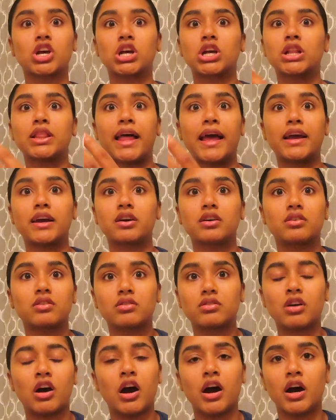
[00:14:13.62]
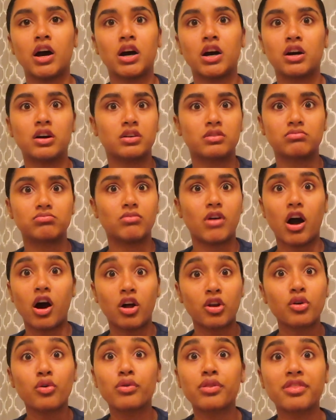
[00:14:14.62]
like
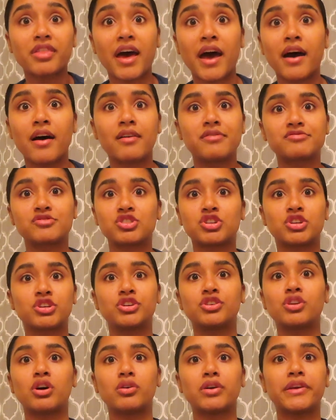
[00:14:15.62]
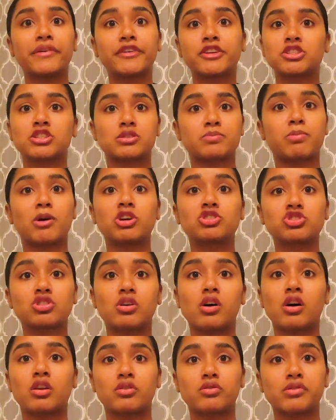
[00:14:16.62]
auto theft, or, you know, even just partial
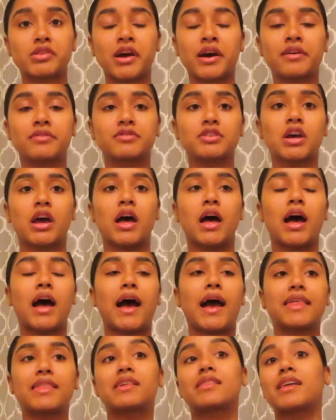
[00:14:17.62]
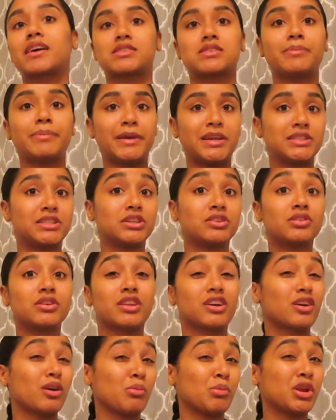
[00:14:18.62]
auto theft, I think that's a big deal, and
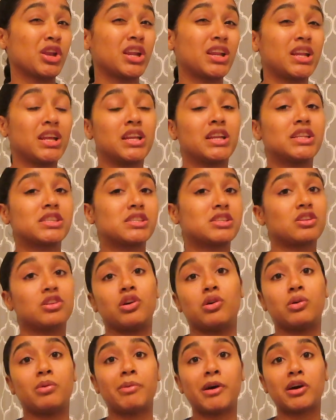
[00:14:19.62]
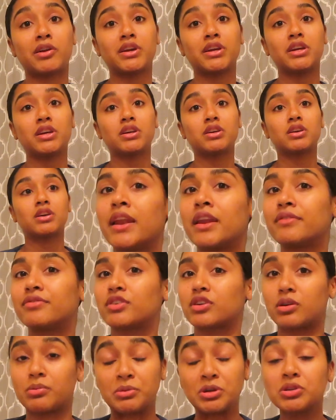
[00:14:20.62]
the community needs to know about it. And if the
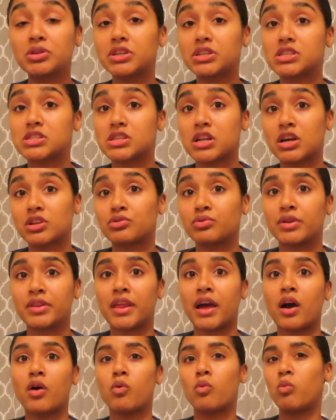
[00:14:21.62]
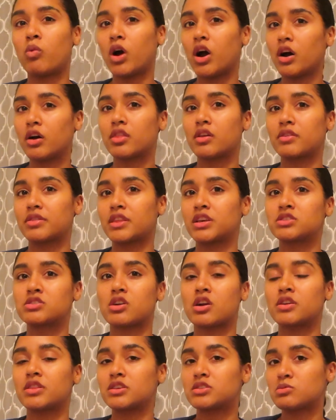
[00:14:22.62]
community is not doing that, what other things
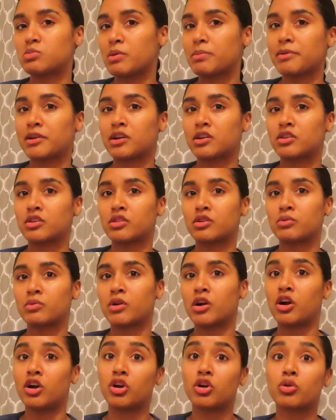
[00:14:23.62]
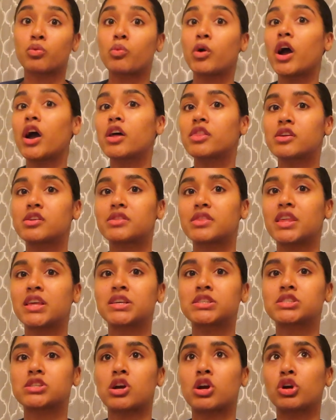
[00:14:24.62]
are they sweeping under the rug, or what other
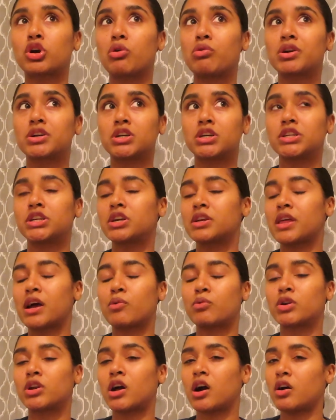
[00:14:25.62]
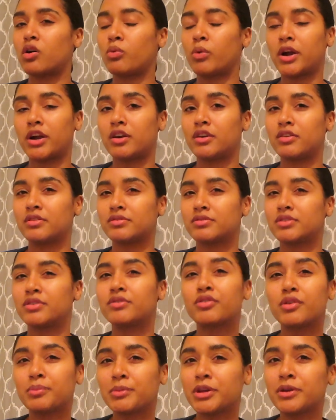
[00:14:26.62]
things are going on here that we're not aware of? You
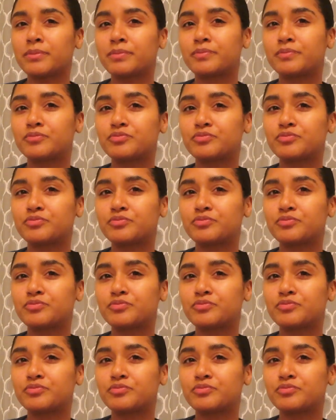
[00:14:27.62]
feel me?